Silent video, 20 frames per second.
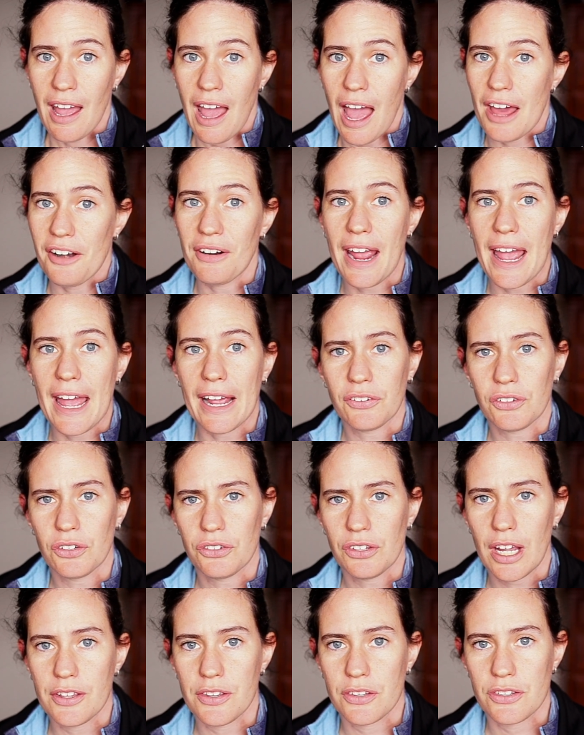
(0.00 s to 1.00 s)
And her
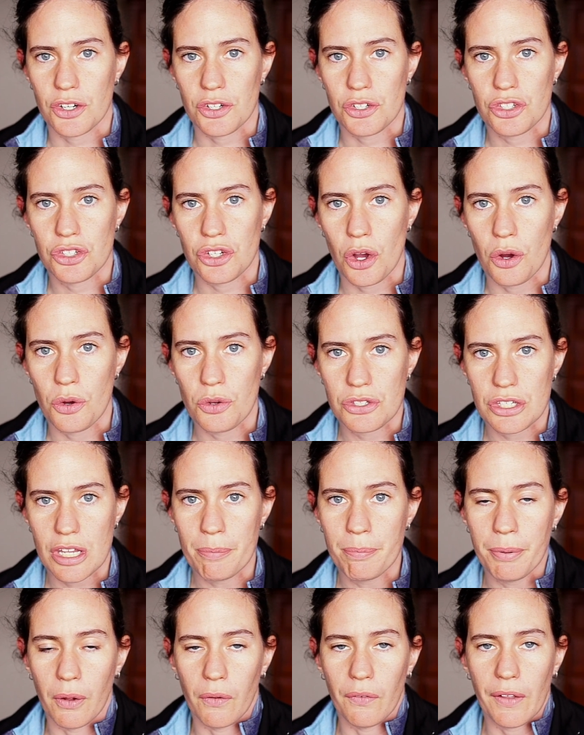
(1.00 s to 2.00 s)
exercises are so simple.